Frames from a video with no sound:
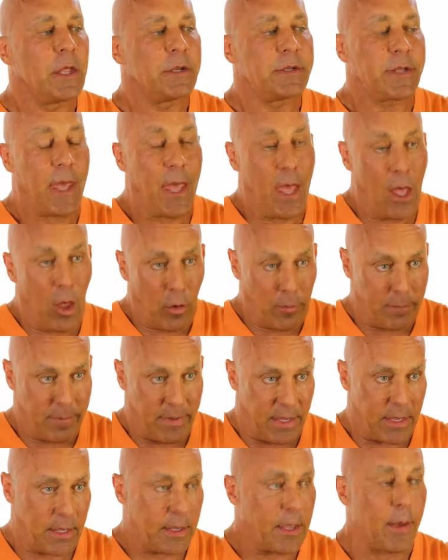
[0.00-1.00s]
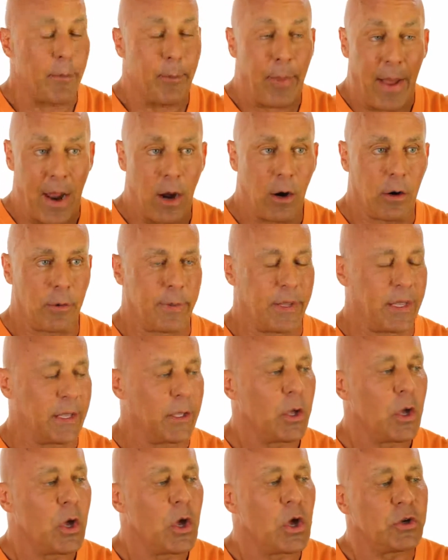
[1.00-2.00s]
to help me, empower
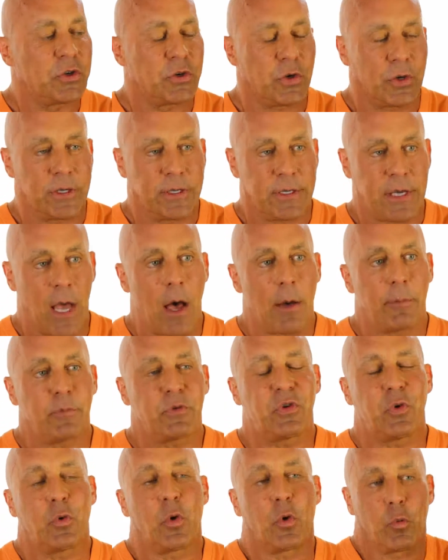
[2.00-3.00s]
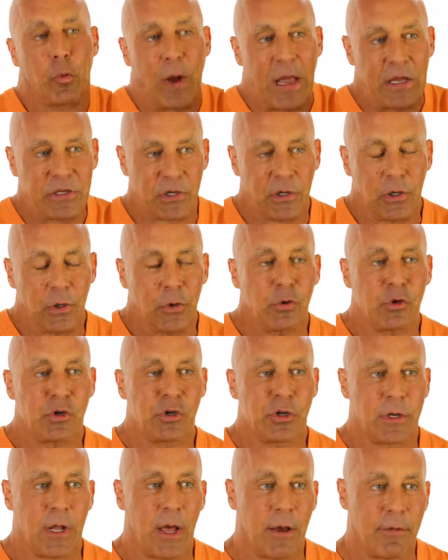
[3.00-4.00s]
me to come to a
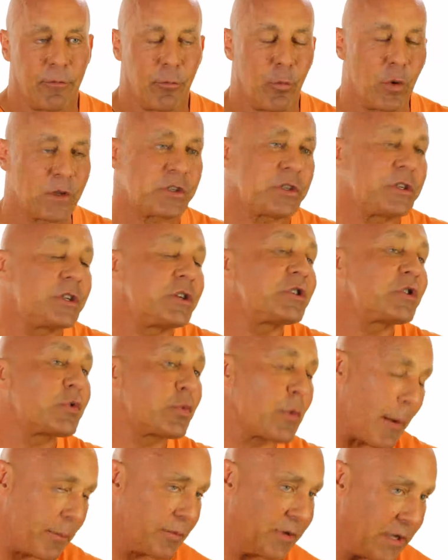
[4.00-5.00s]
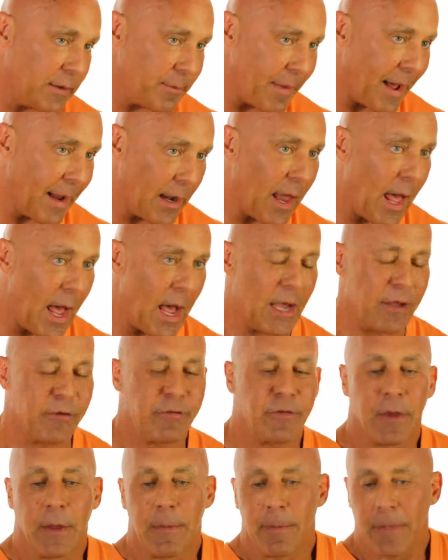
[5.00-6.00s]
resolution of what's disrupting my
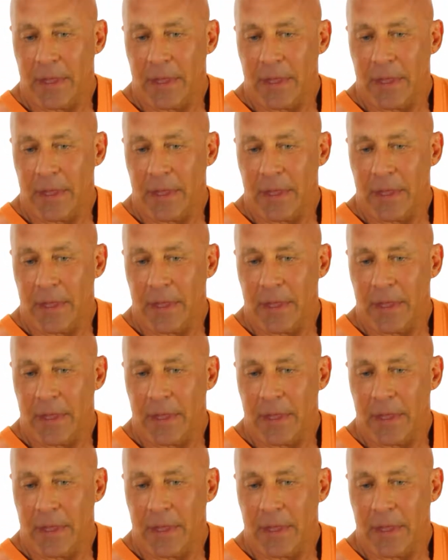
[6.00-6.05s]
life.